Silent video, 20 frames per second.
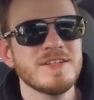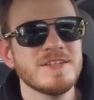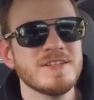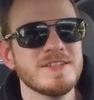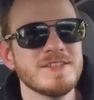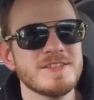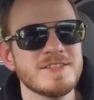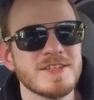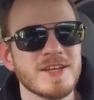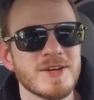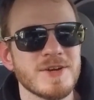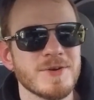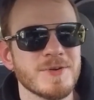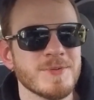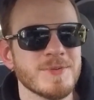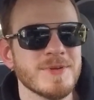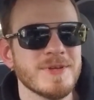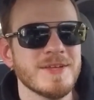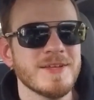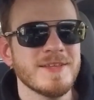So,
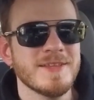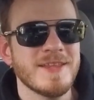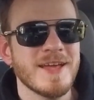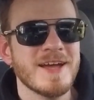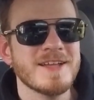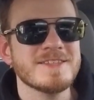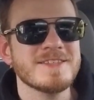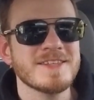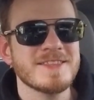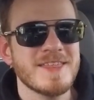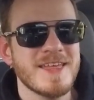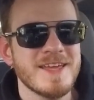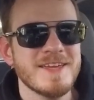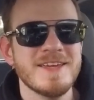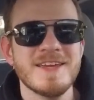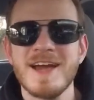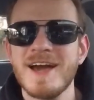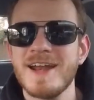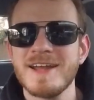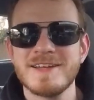that's a thing
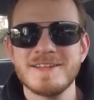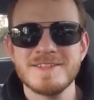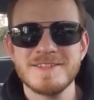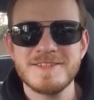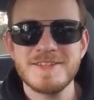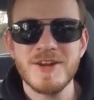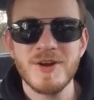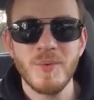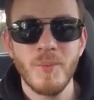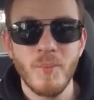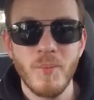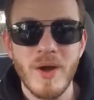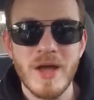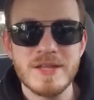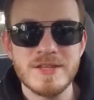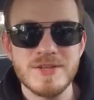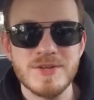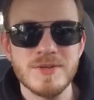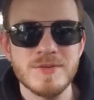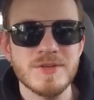you got to consider
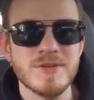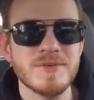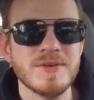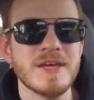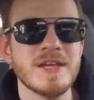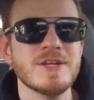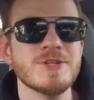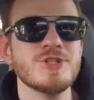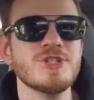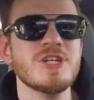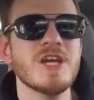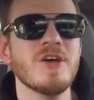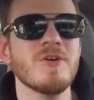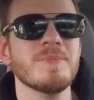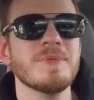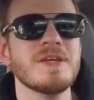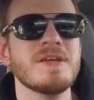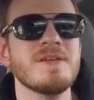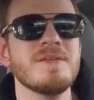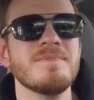when you do get a
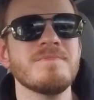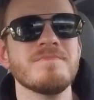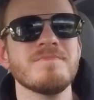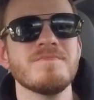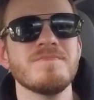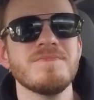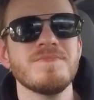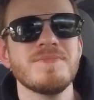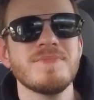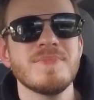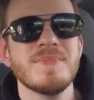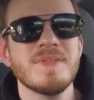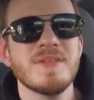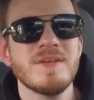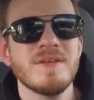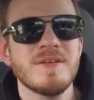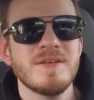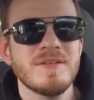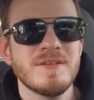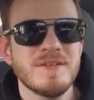Shelby.
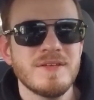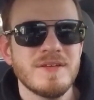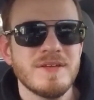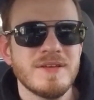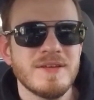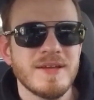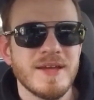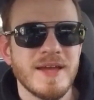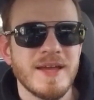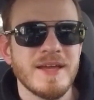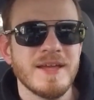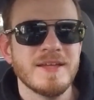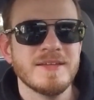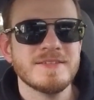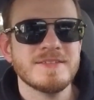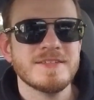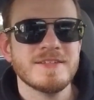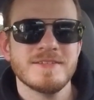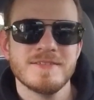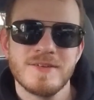
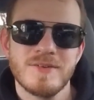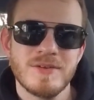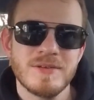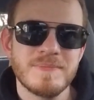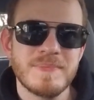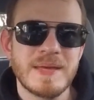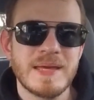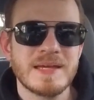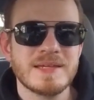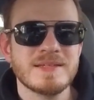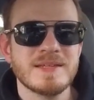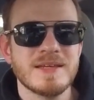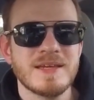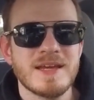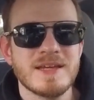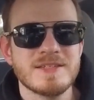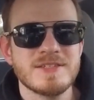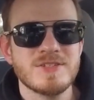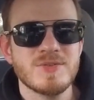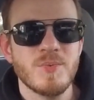And going back, I
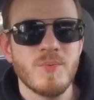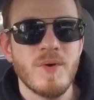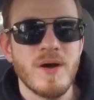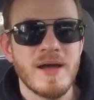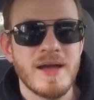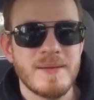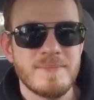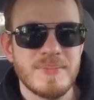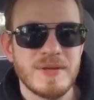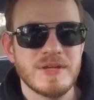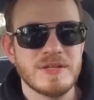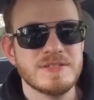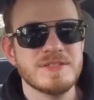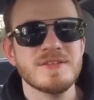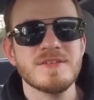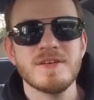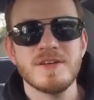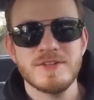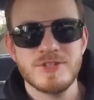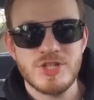guess, to why I picked
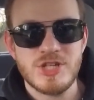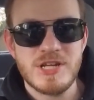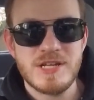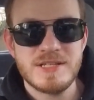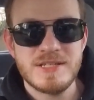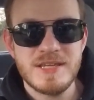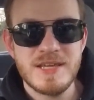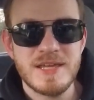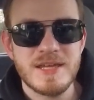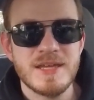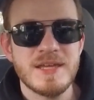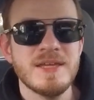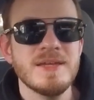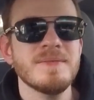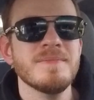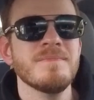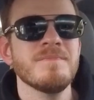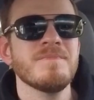a GT,